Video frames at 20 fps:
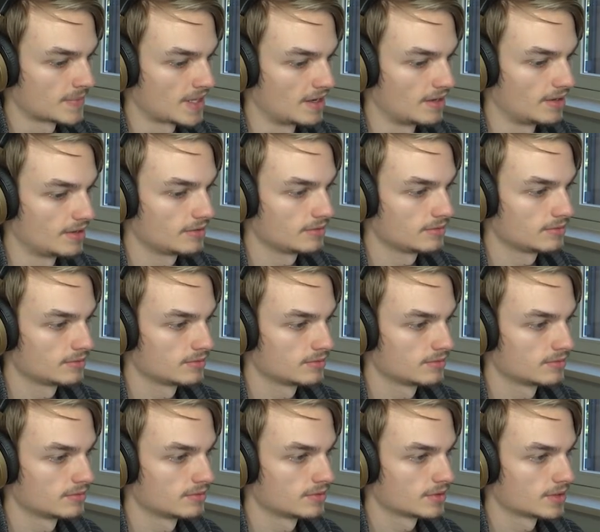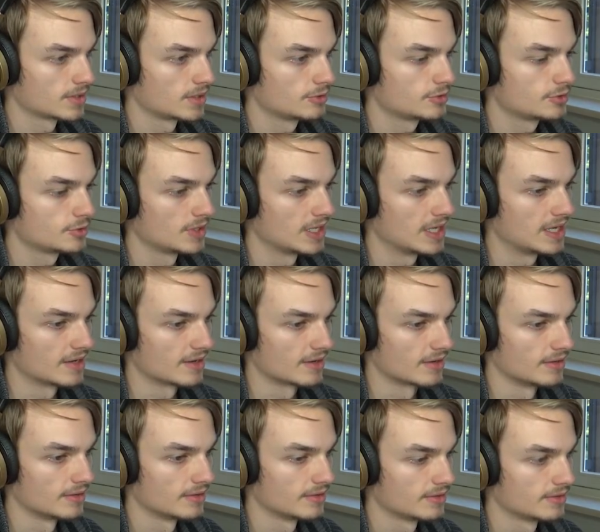Hello? Go to
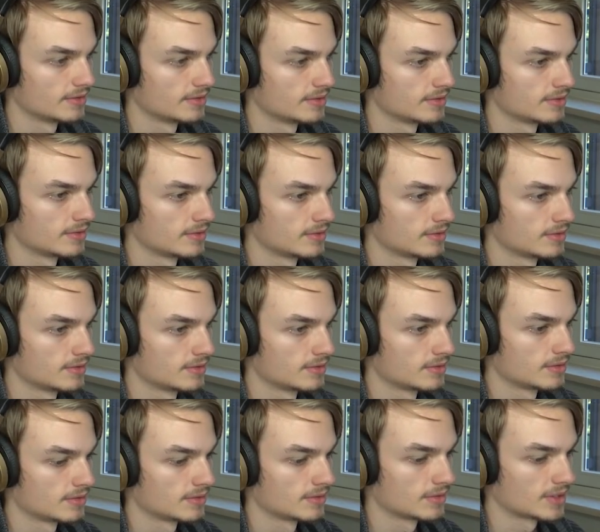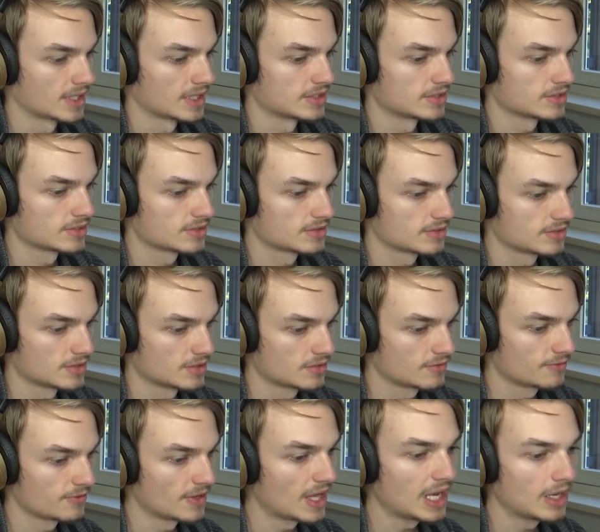here. Okay,
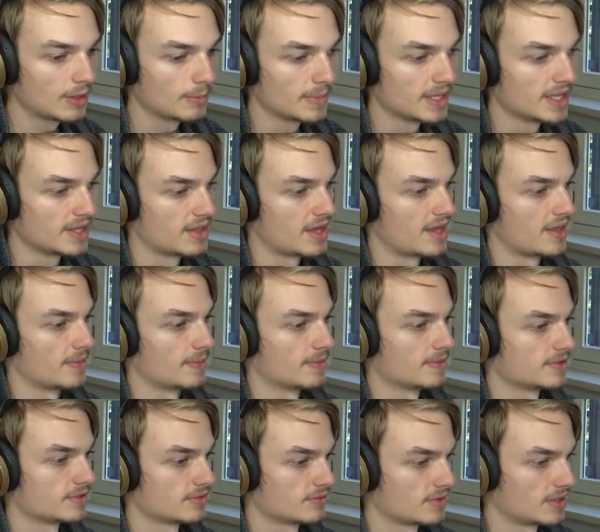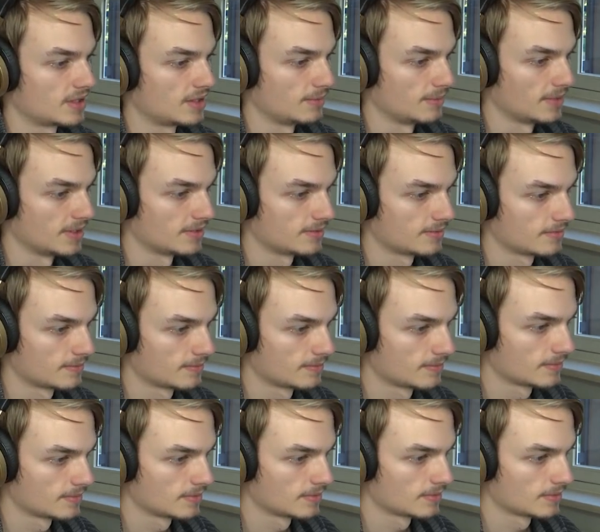just follow me then. Just follow me.
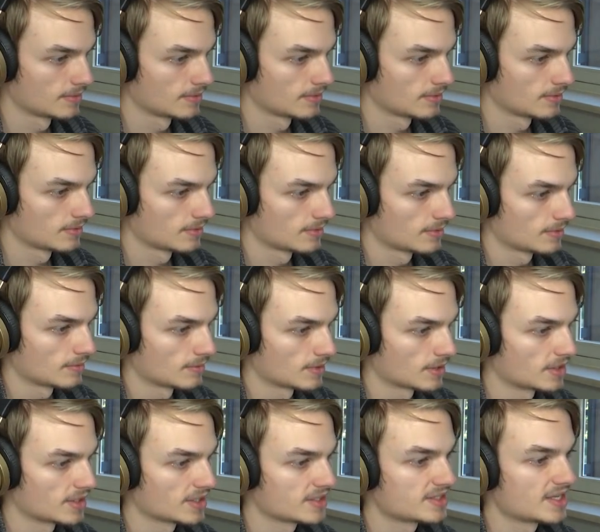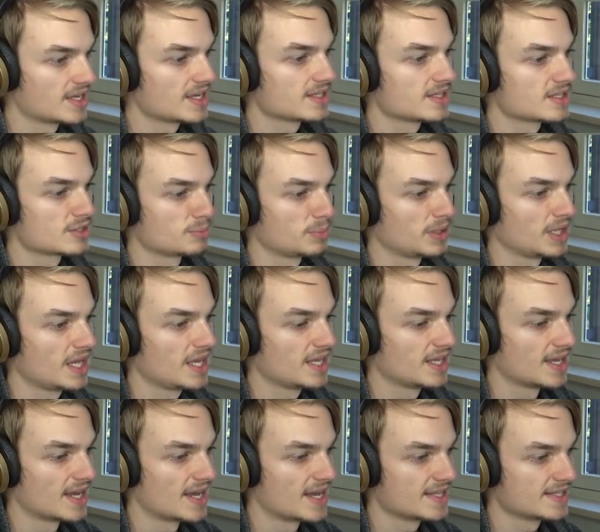We're gonna take this
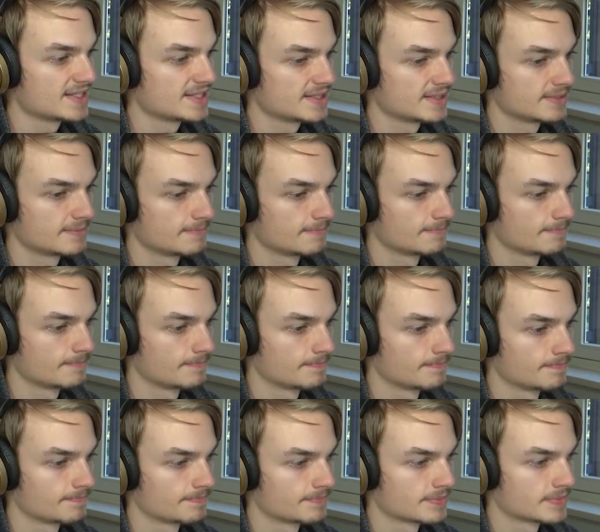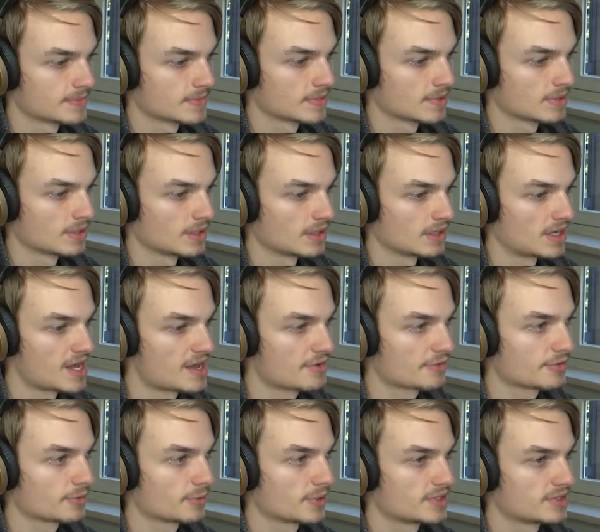plane, guys.
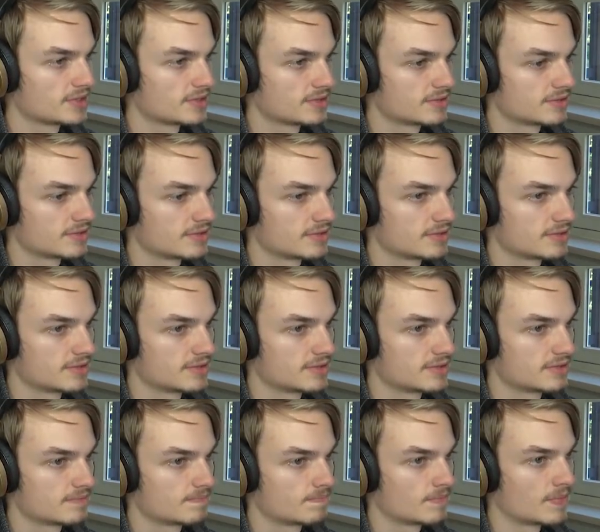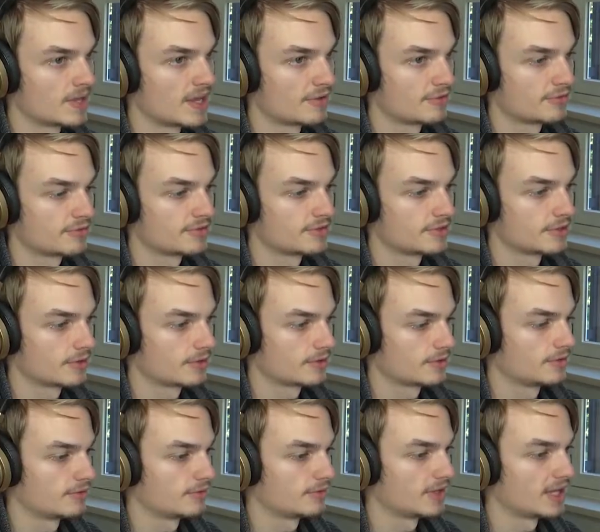After we have took
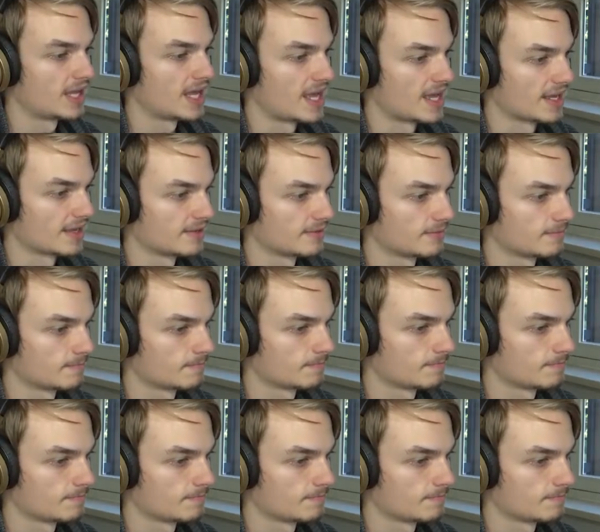the flag.